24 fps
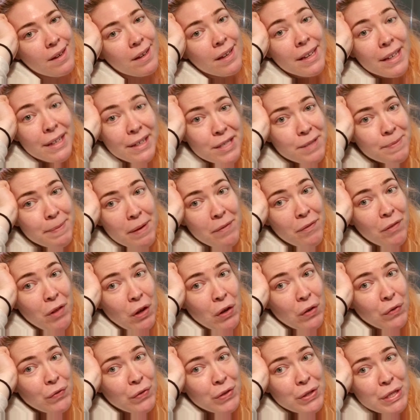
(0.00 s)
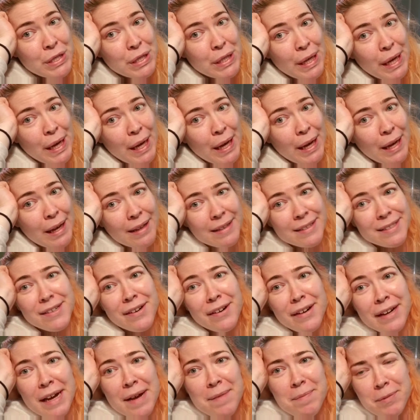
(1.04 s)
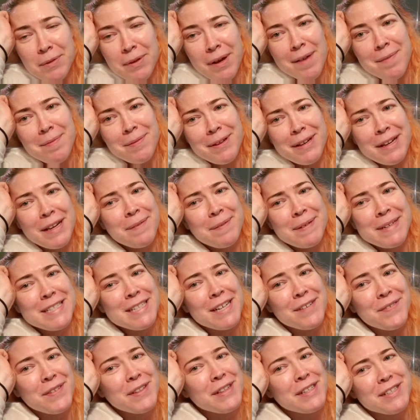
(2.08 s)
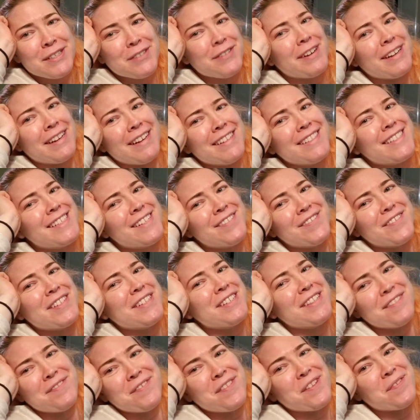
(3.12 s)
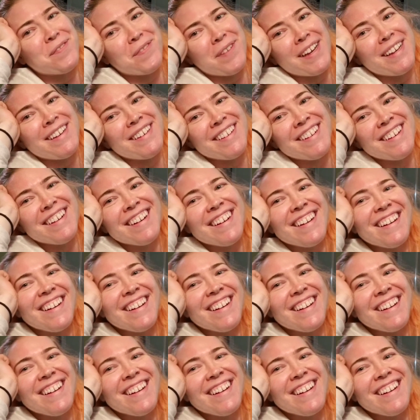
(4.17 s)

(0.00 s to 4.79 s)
Here's my vlog for today. Sorry, I'm looking at myself on the screen instead of into the viewfinder.